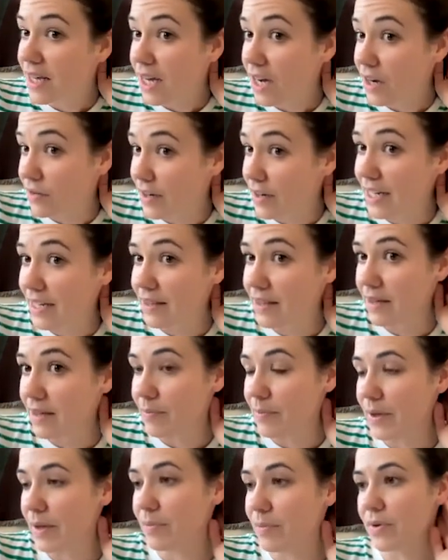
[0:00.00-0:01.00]
are really the
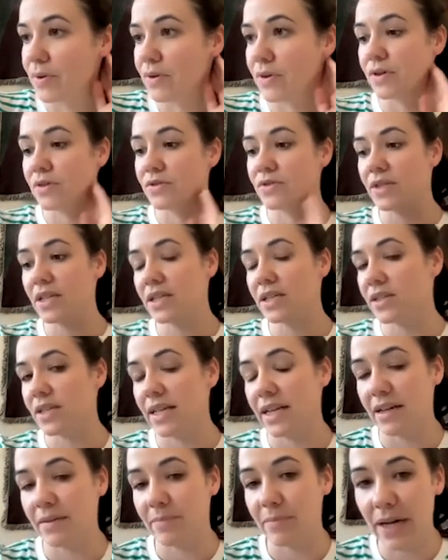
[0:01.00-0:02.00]
people who
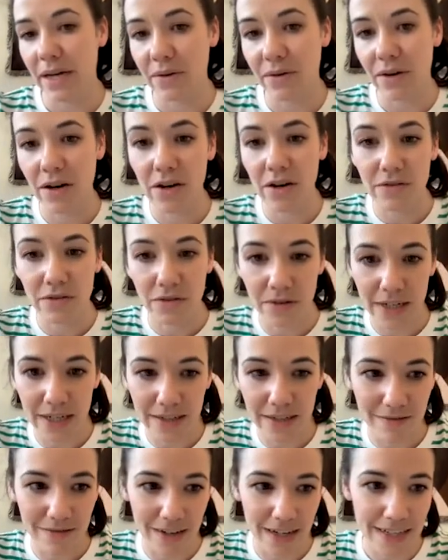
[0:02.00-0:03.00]
traditionally have power over
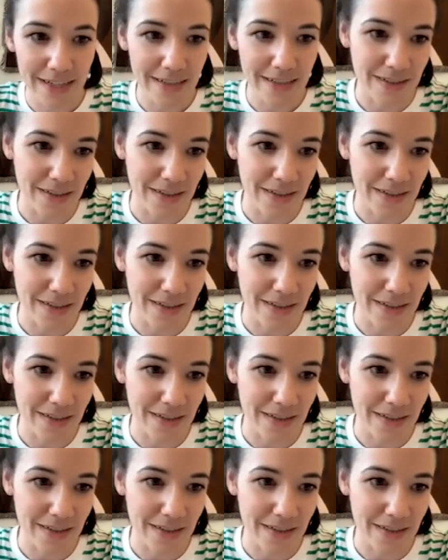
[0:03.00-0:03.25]
it, right?